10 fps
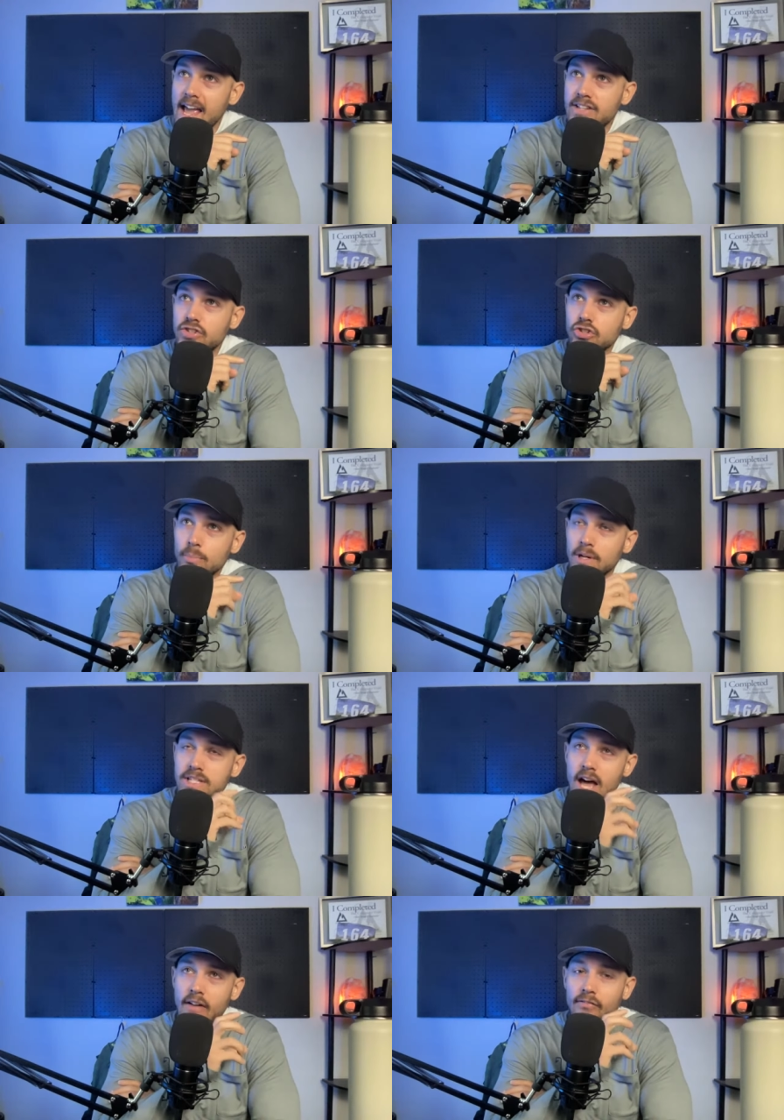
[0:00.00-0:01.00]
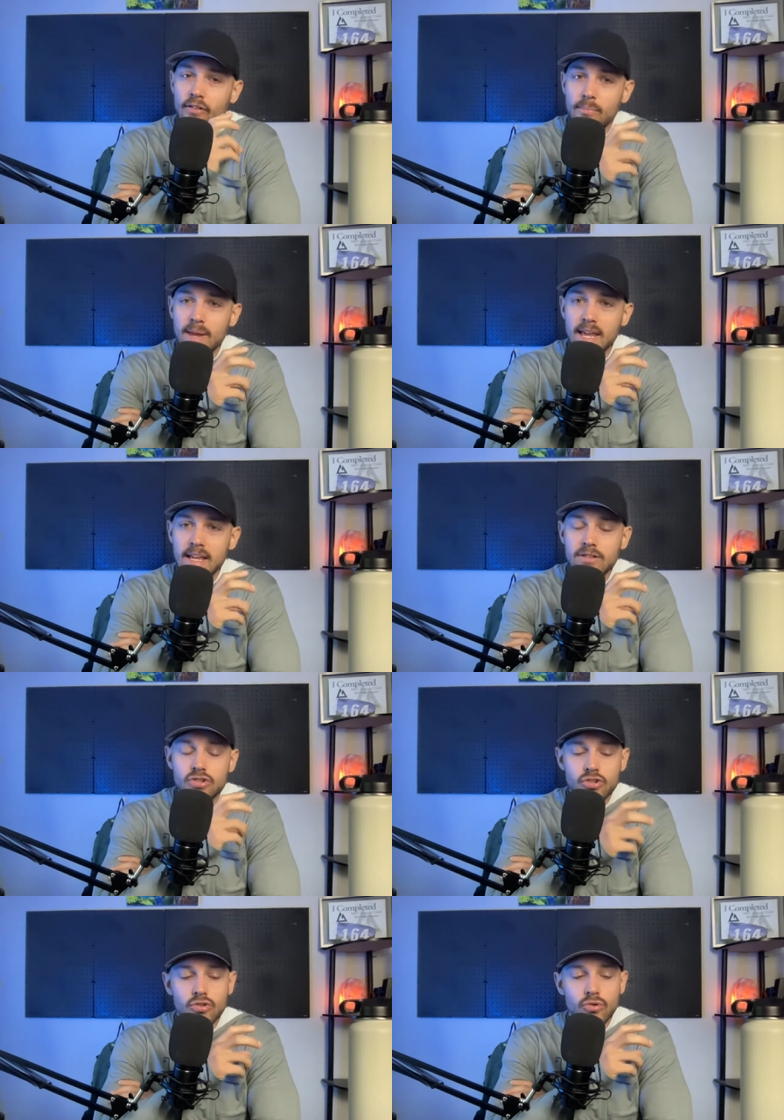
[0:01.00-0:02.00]
it's super tough for me
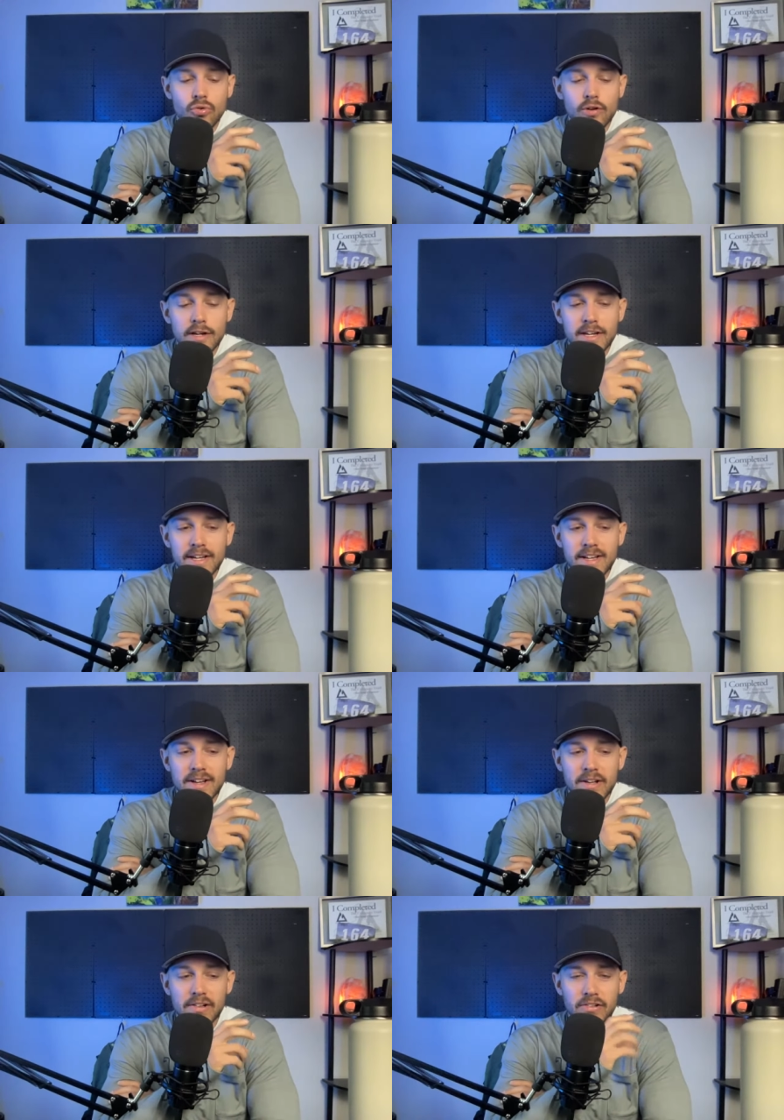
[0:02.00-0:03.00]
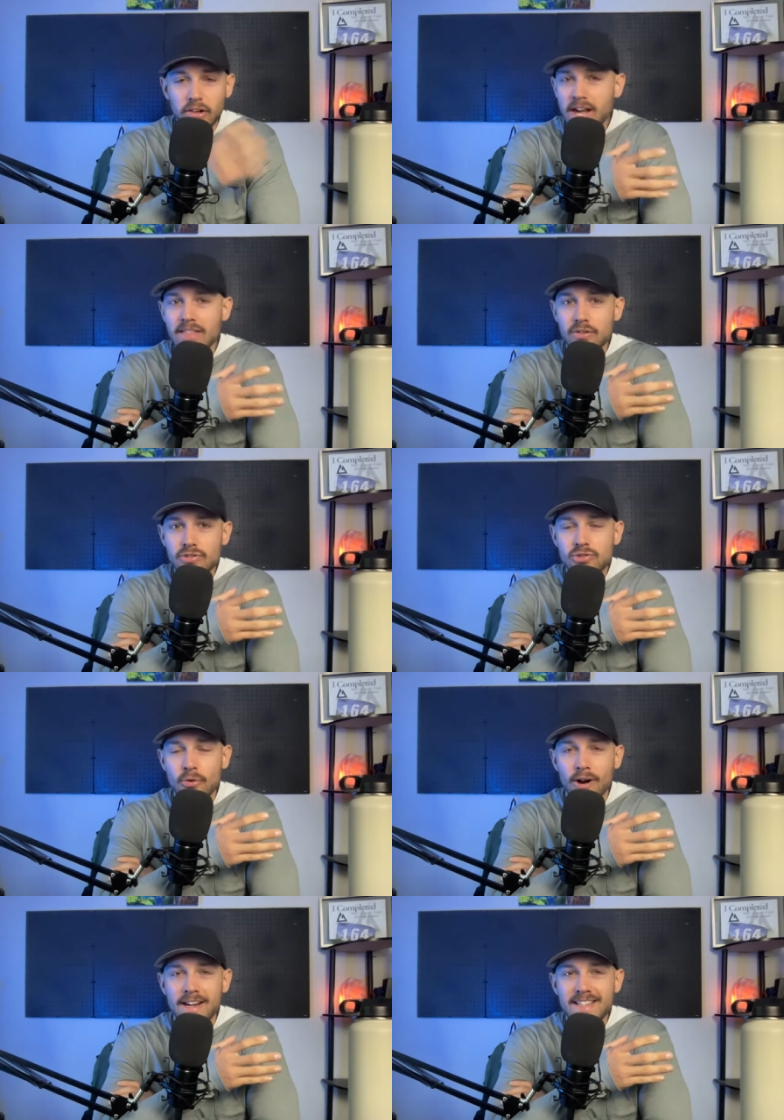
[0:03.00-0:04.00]
to look at those
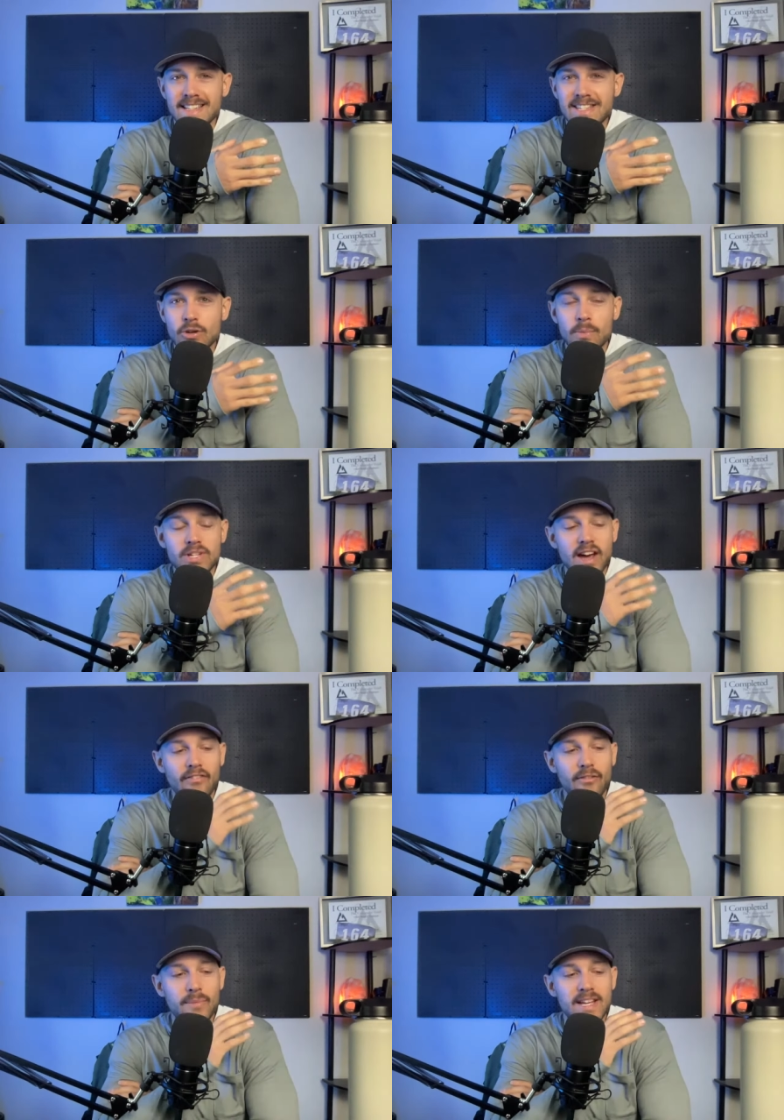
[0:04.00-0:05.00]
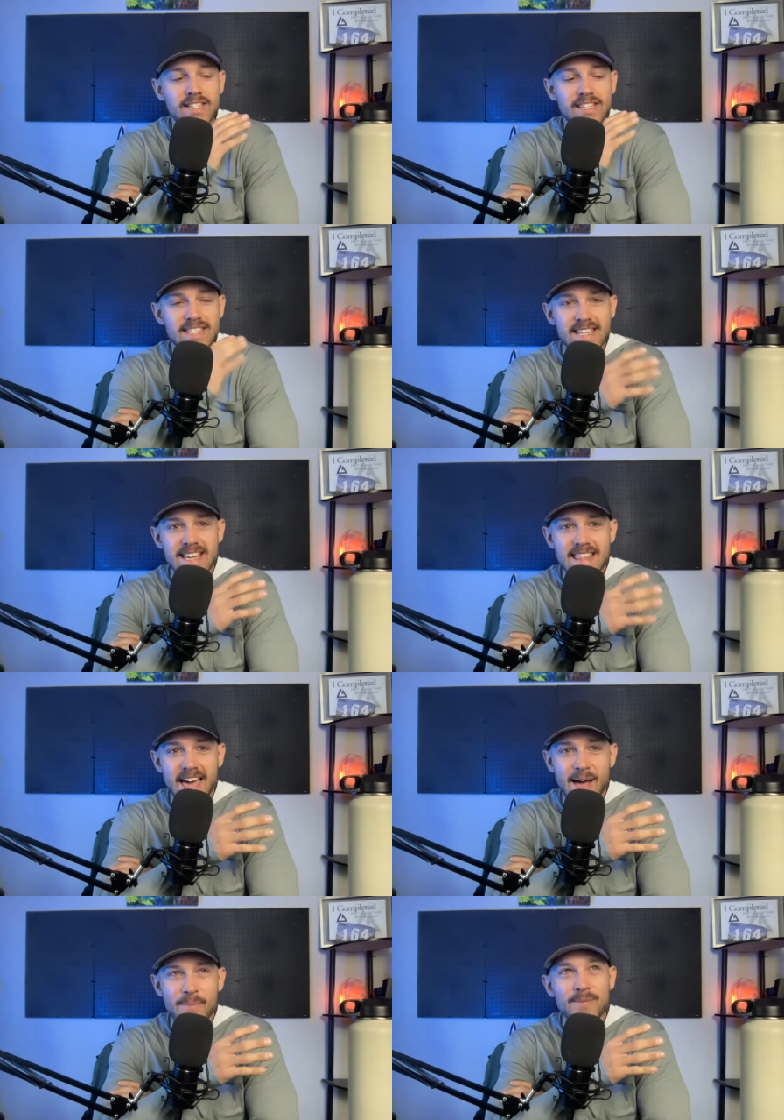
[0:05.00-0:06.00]
stories. It's super tough for me to see
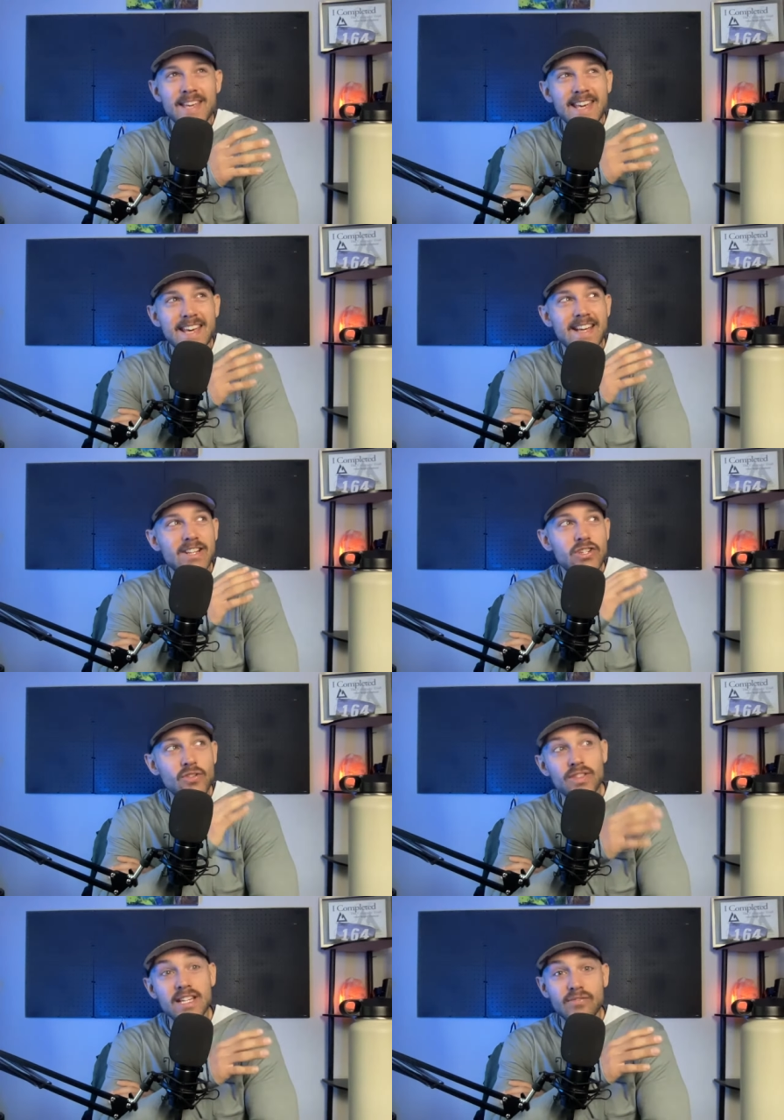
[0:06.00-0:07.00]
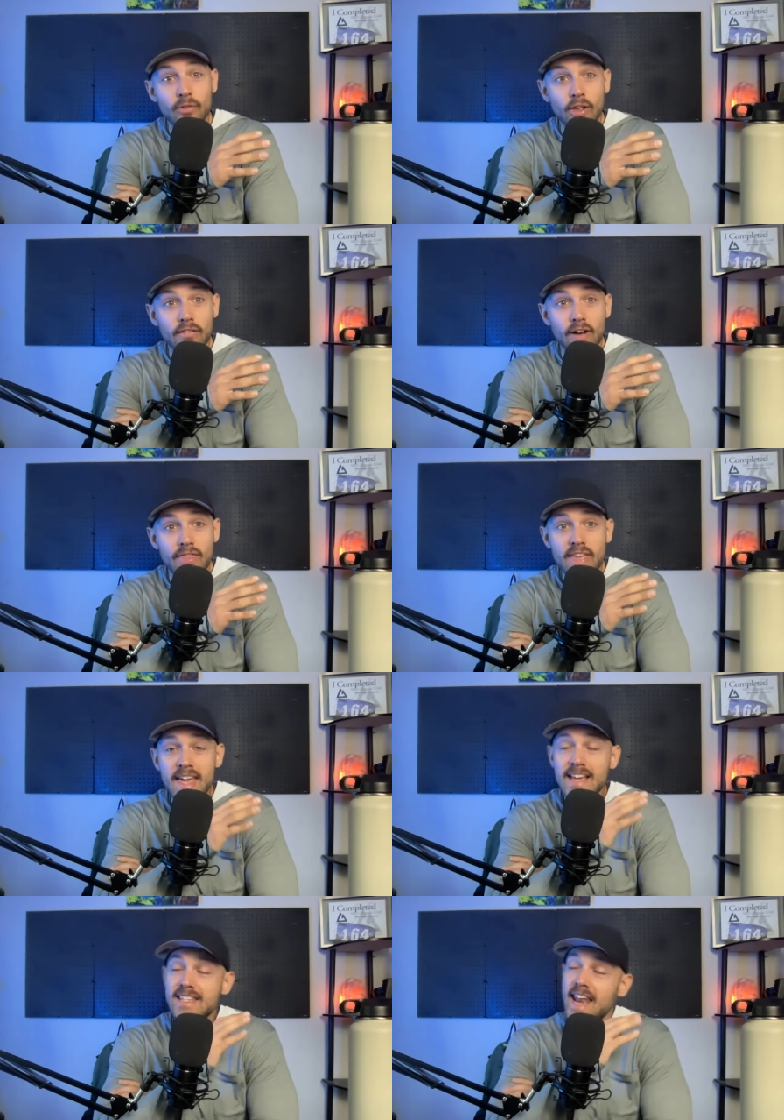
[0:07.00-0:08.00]
them doing these really fun
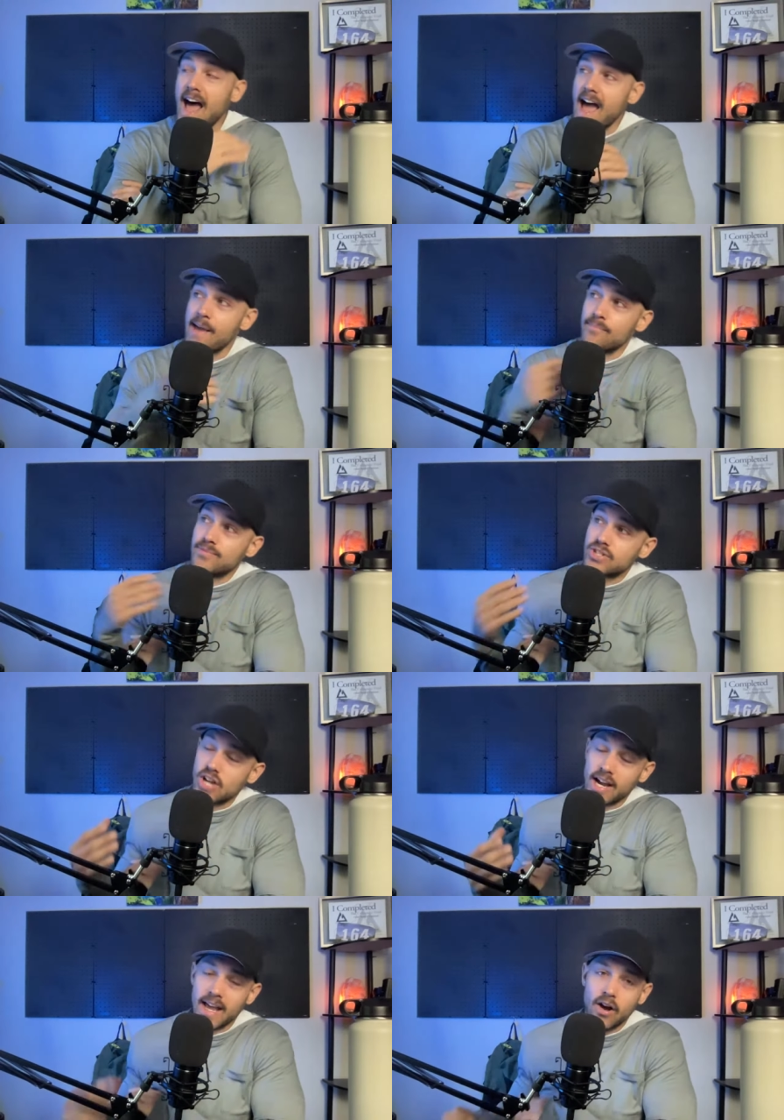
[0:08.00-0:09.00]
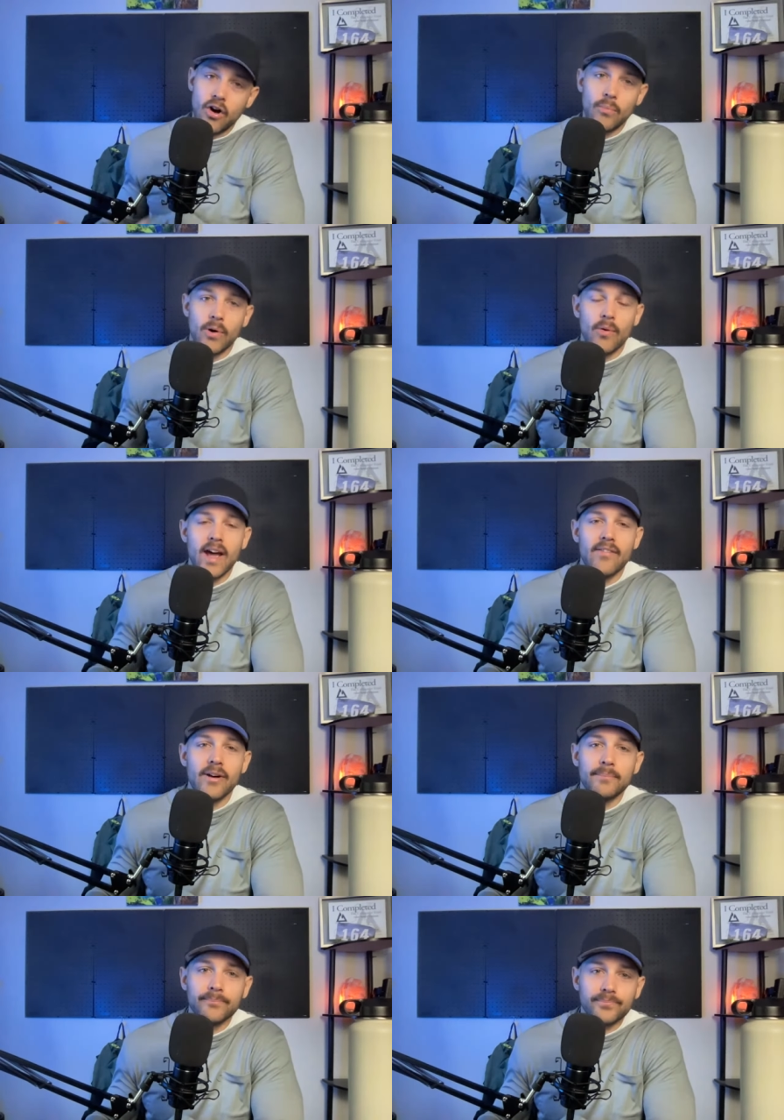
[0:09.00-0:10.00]
things and I'm stuck at home or whatever.